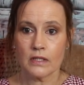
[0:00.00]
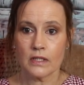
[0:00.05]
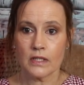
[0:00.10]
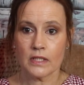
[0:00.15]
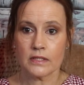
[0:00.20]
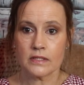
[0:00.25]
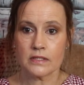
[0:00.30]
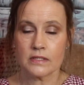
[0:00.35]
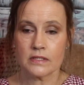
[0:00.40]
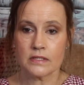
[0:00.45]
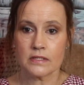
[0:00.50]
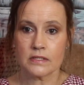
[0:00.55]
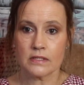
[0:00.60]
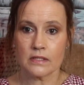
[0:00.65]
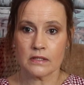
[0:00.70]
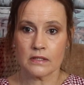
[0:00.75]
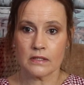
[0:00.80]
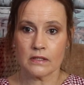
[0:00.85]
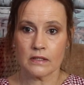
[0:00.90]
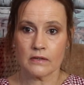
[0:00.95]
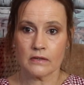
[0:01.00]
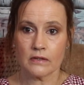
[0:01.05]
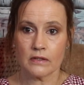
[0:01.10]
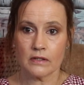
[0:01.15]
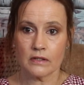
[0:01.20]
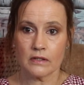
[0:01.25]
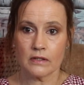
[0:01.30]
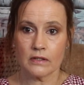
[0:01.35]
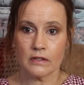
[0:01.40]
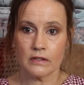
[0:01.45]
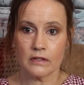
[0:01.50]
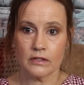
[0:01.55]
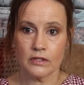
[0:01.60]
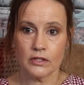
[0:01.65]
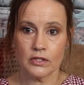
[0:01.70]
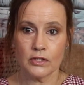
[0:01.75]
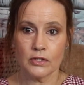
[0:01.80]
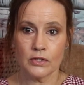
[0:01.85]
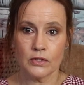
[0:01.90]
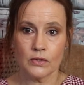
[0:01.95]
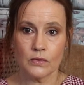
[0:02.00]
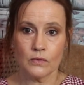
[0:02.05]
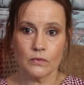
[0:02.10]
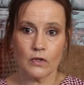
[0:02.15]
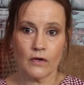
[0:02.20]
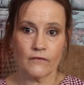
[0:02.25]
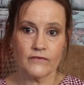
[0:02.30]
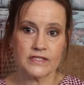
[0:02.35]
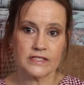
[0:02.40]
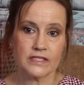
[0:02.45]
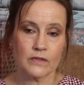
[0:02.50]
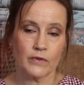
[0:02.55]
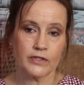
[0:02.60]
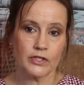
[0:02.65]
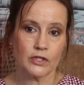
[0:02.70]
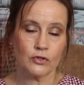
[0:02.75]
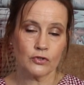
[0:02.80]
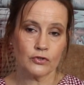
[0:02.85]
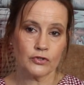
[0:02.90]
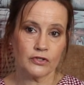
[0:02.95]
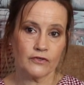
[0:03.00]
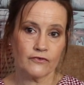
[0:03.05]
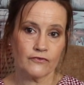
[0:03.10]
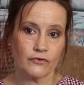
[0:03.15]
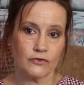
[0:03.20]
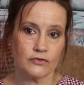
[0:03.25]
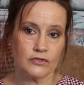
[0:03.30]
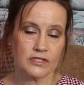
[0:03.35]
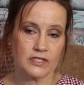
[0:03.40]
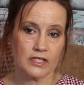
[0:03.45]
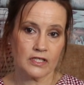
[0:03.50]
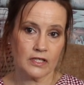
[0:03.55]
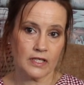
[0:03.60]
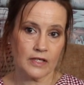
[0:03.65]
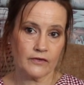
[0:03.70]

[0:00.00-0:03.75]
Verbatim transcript: it's you obviously, when you cut your front